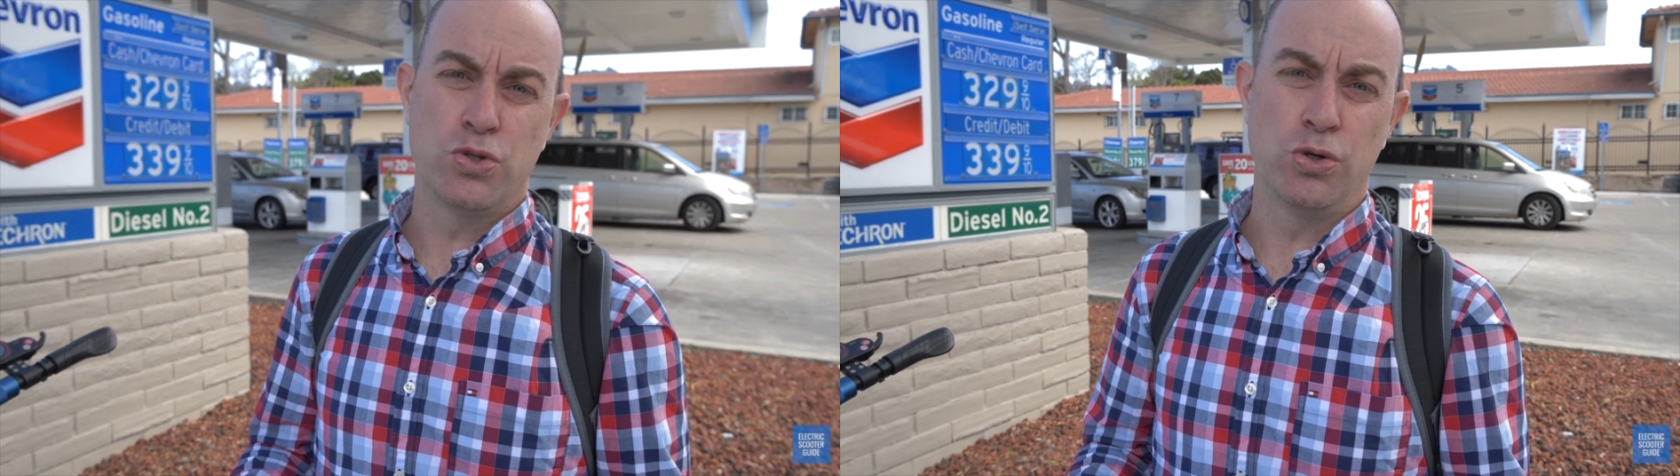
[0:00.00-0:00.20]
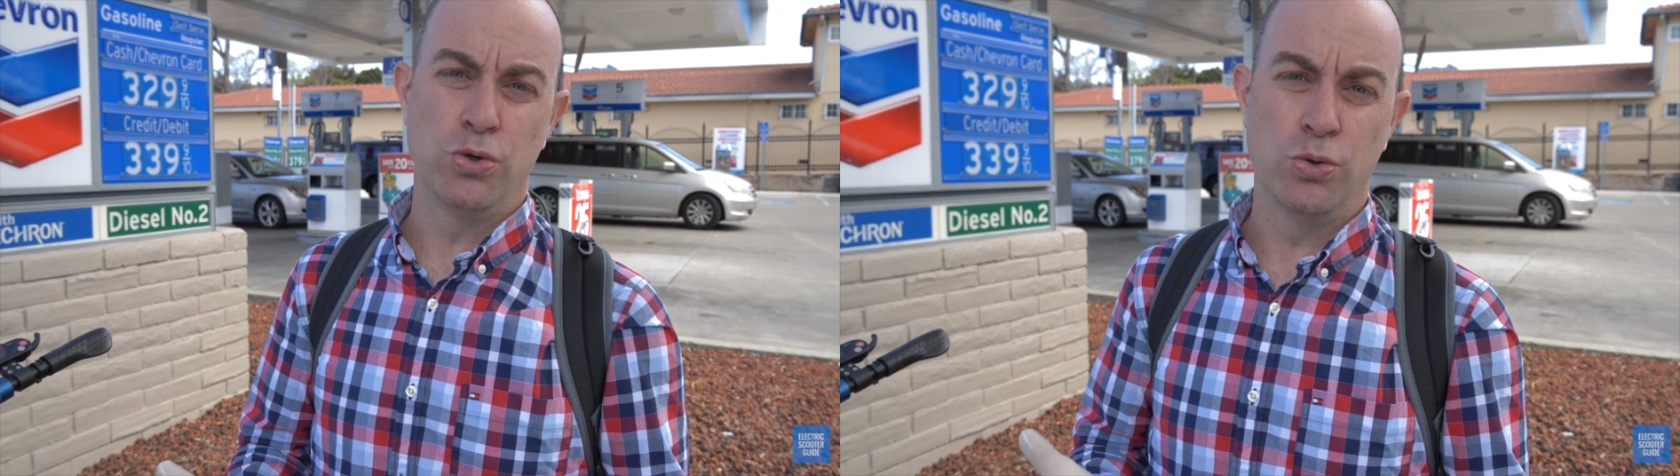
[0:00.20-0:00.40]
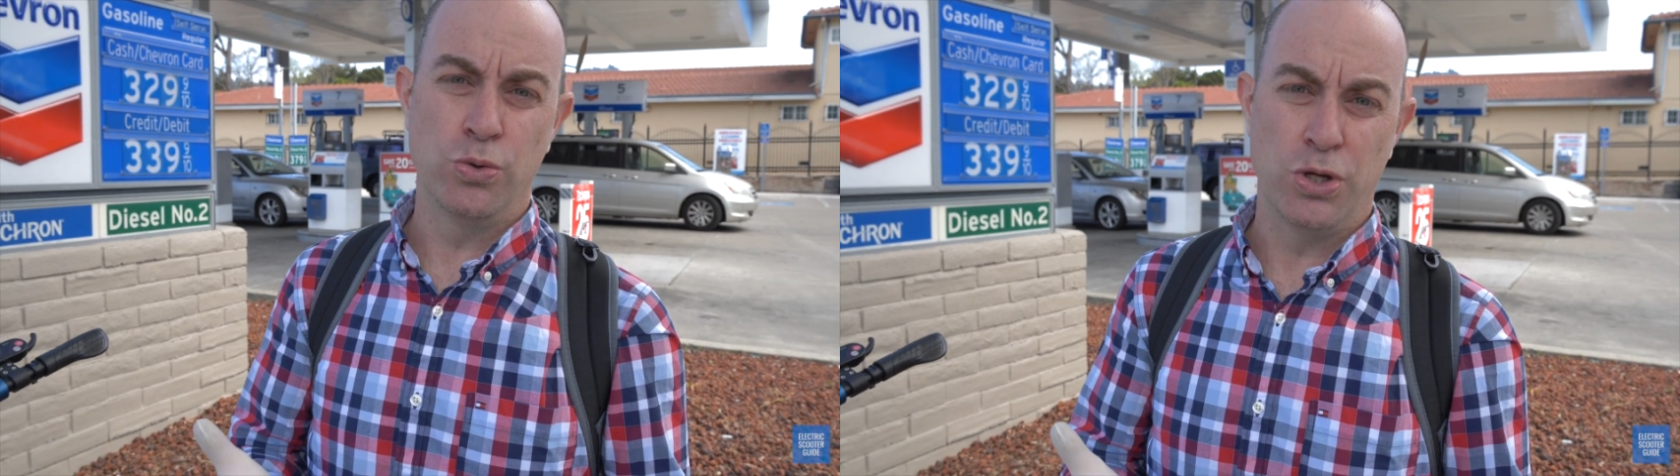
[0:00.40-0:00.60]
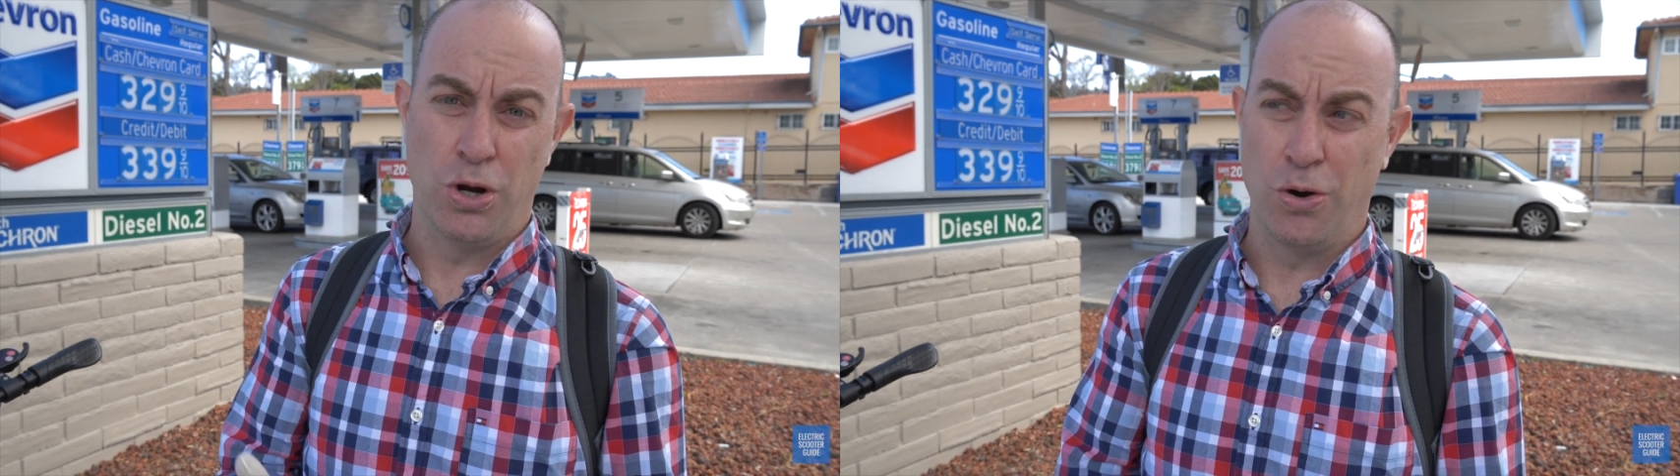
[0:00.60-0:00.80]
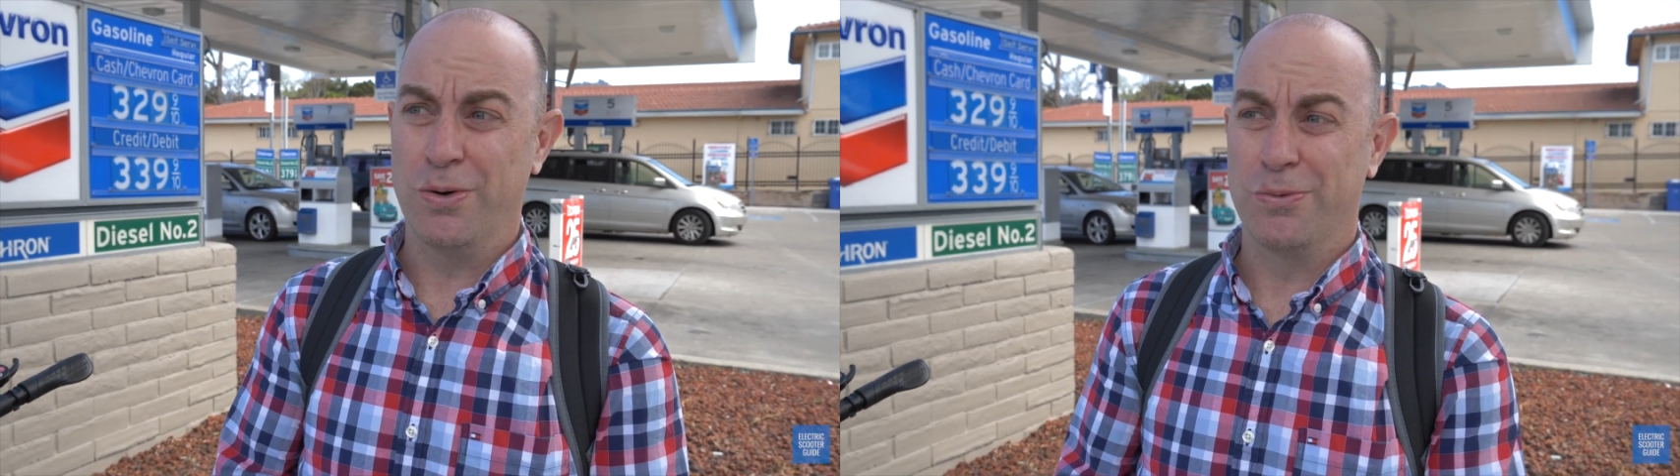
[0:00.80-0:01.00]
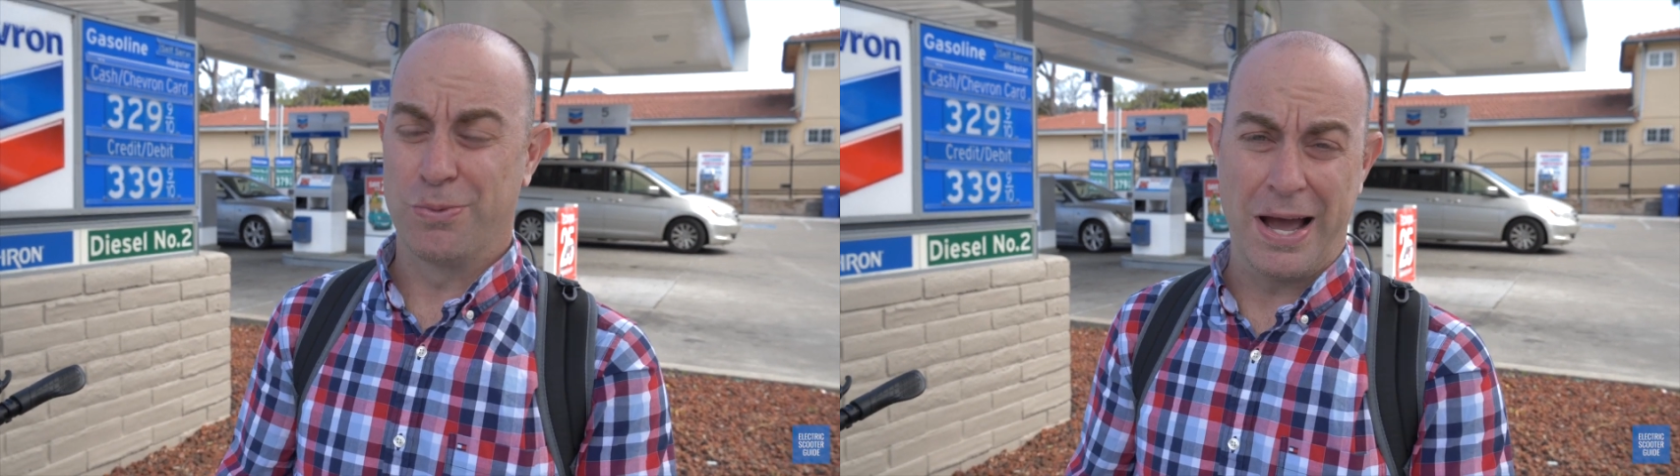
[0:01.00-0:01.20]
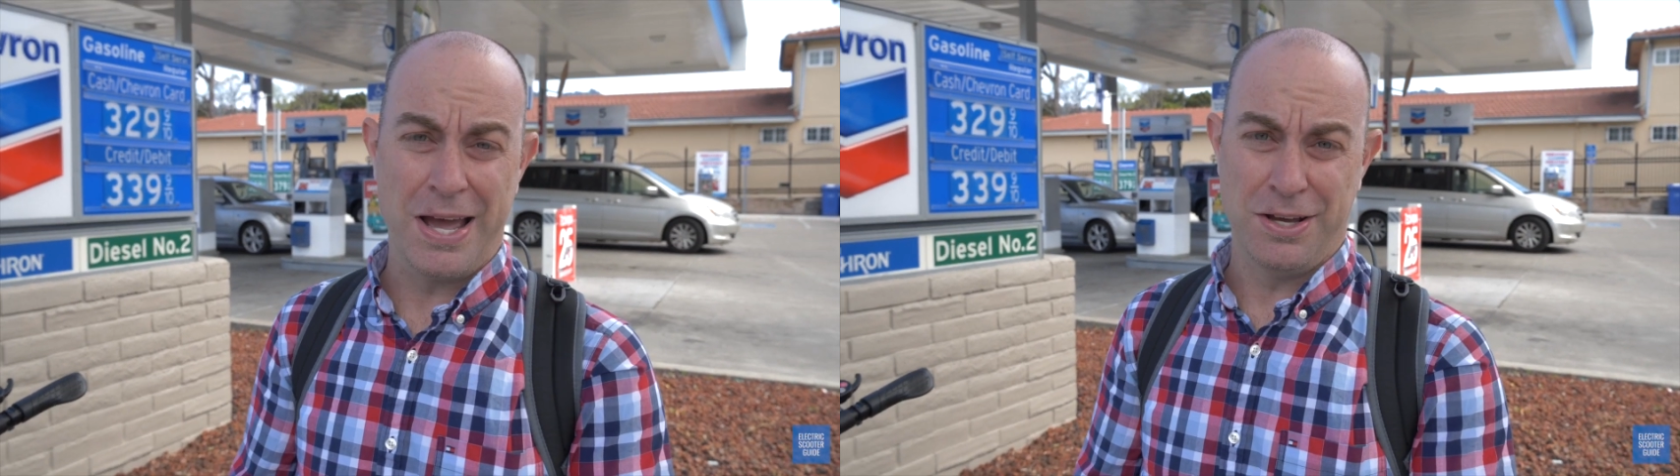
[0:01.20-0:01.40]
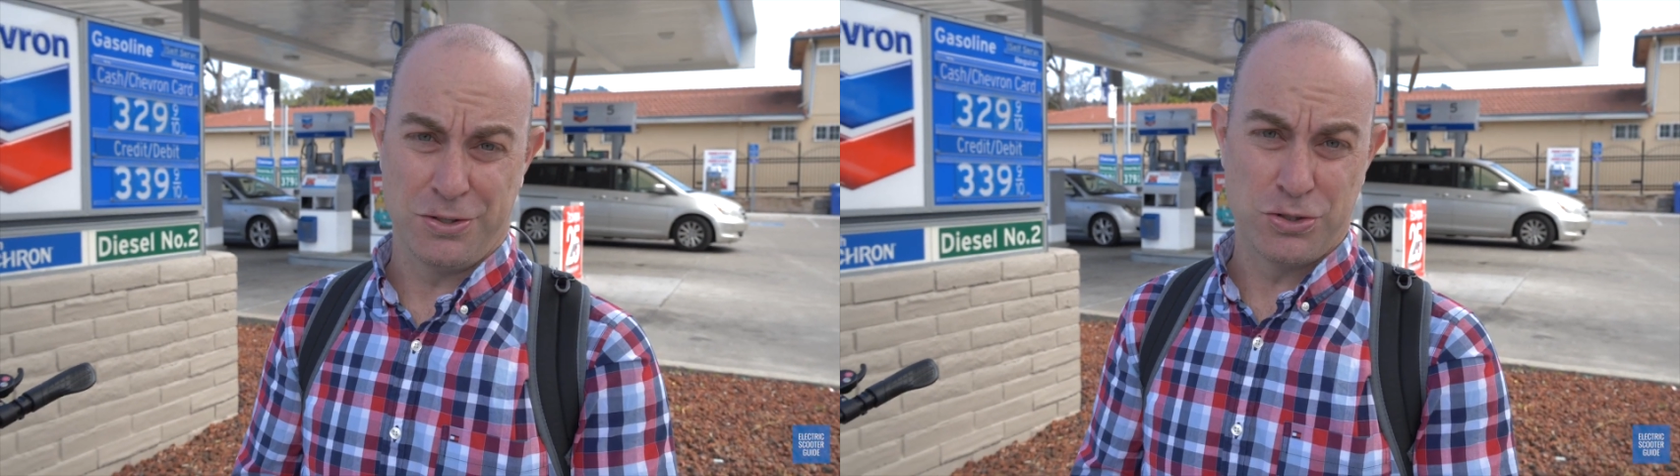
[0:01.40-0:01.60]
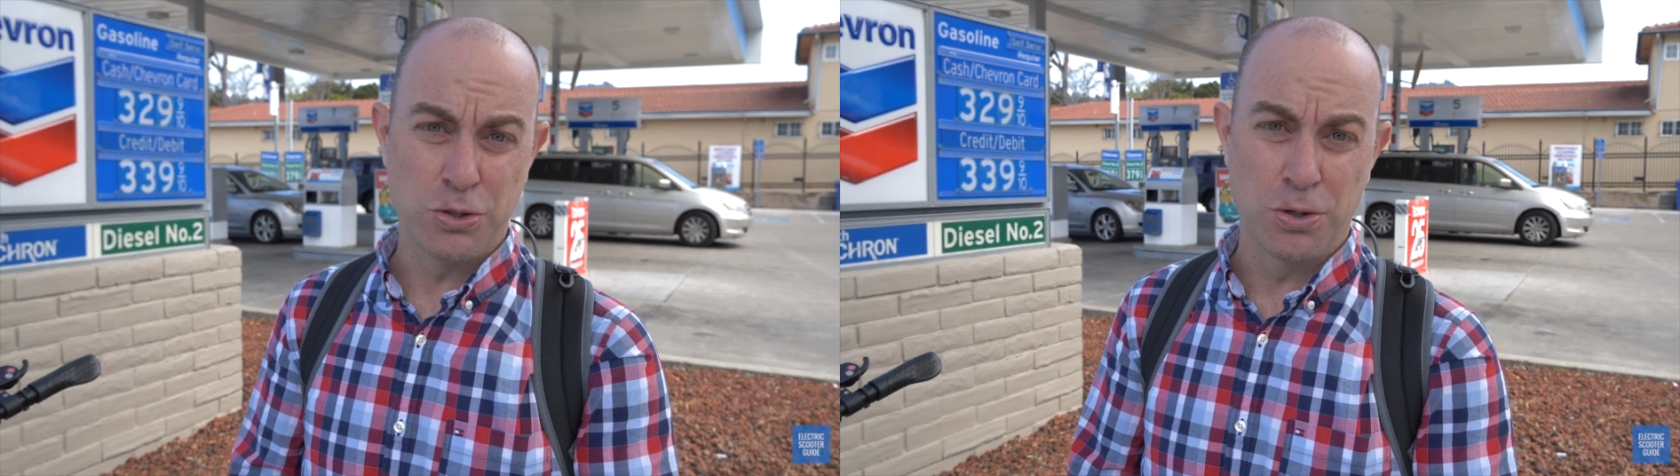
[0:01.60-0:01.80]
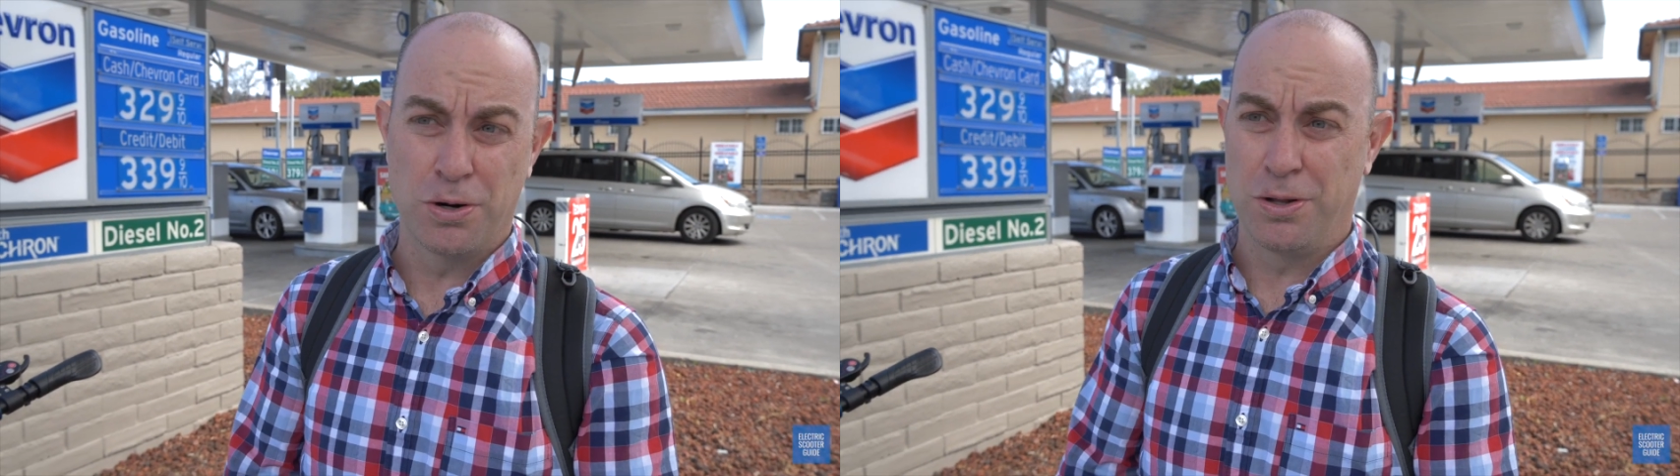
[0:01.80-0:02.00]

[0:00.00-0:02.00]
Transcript: to, ride a scooter.